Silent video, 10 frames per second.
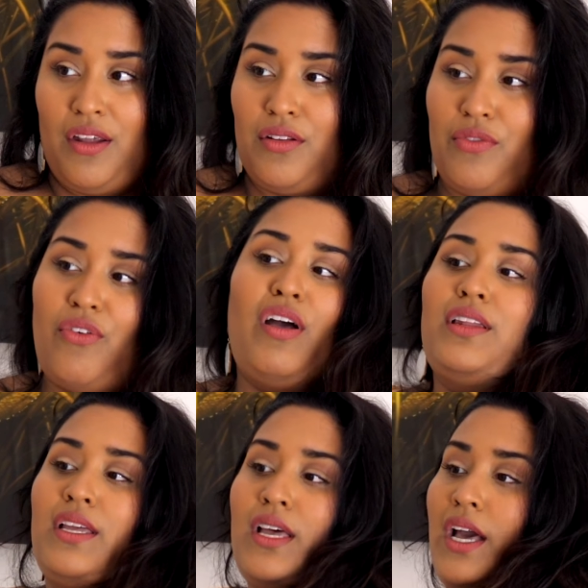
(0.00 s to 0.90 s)
cut in the
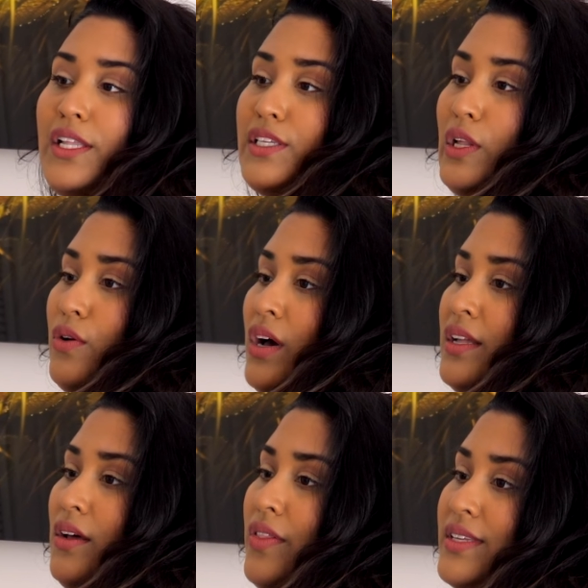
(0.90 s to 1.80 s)
front, it's low
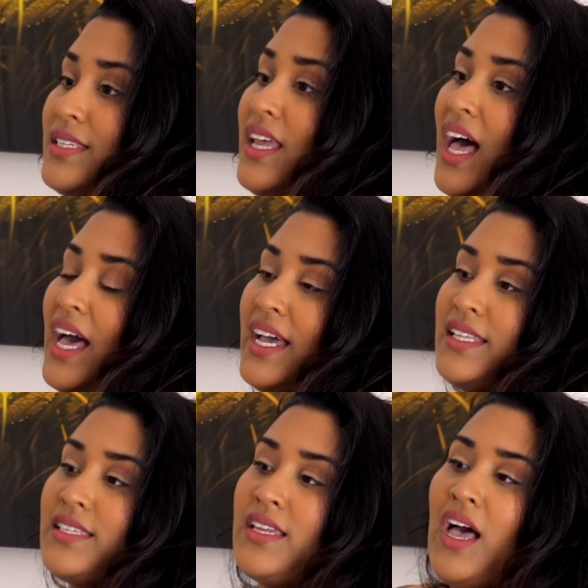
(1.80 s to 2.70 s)
cut on the
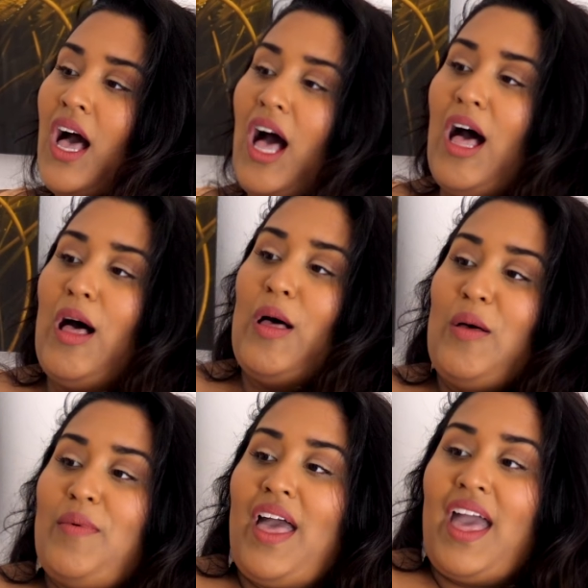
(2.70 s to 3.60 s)
sides,
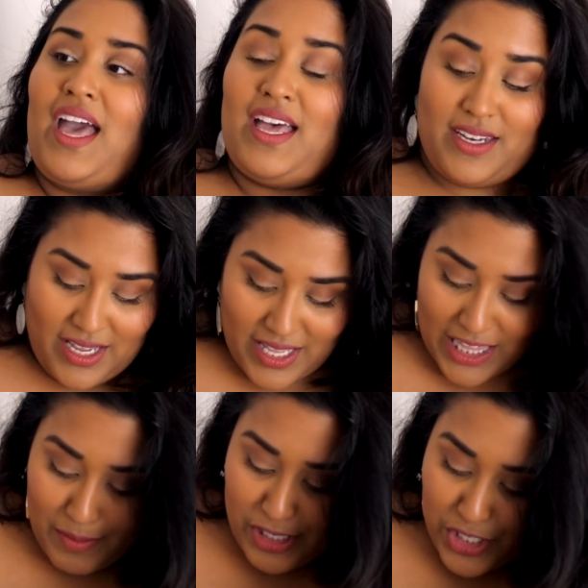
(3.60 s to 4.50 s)
um, and
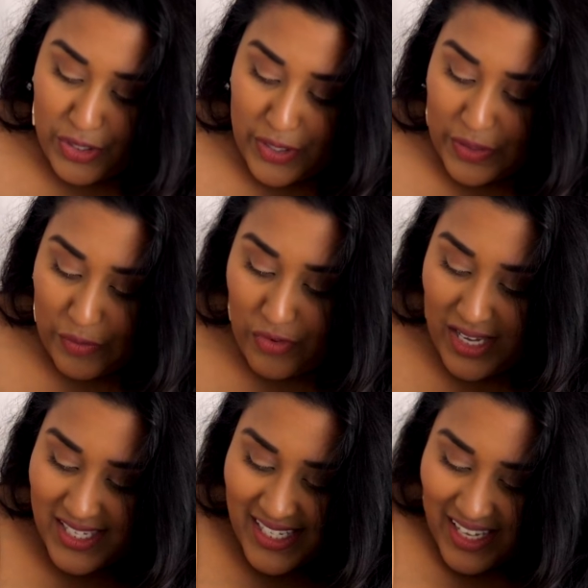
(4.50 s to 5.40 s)
let me just show you the
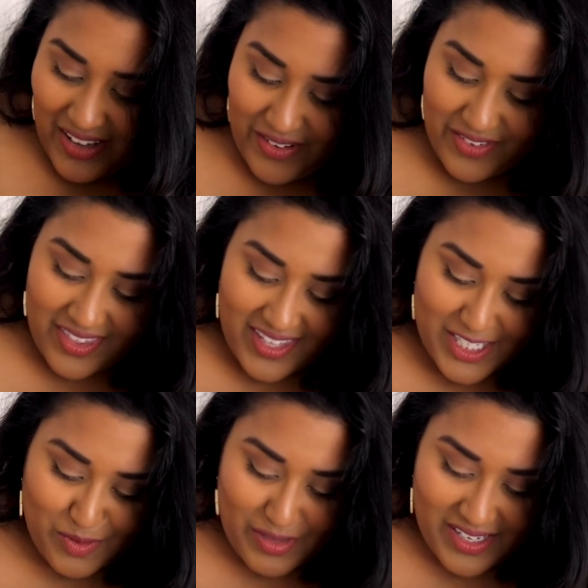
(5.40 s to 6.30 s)
rest of
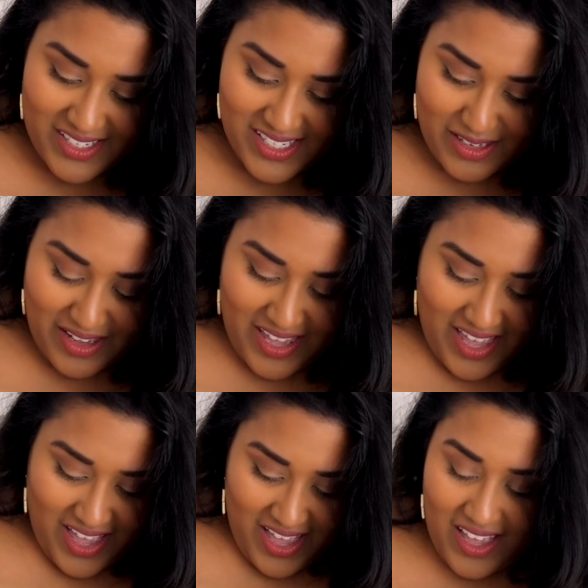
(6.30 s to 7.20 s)
this piece.
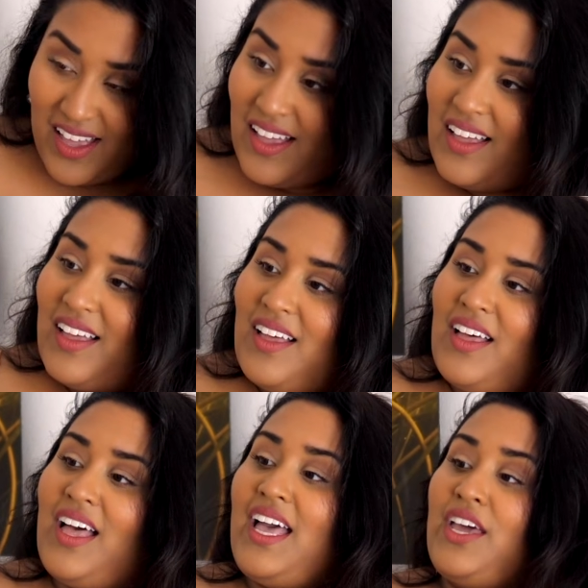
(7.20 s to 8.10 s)

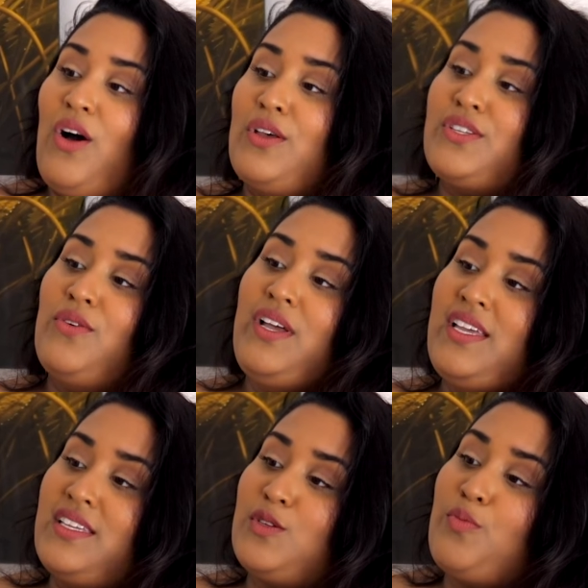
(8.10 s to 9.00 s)
It also
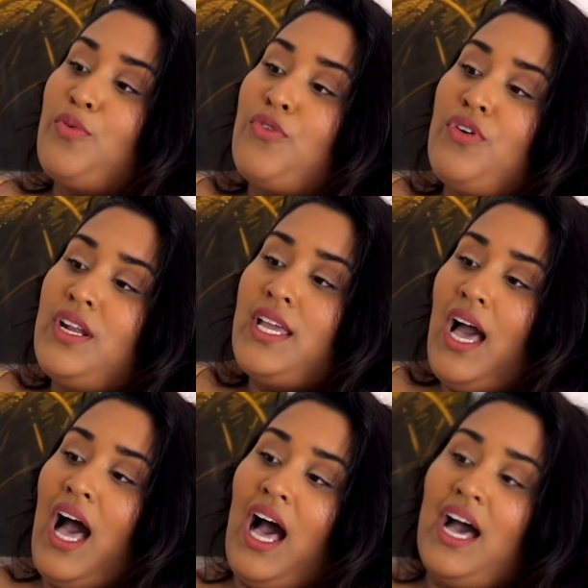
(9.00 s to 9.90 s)
is pretty
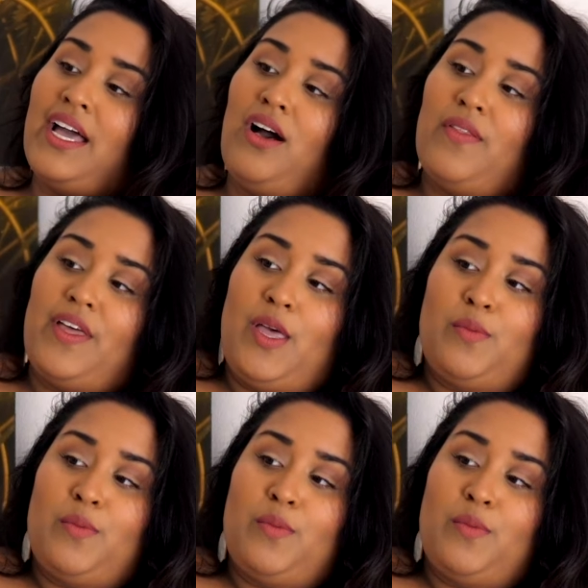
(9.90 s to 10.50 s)
high on the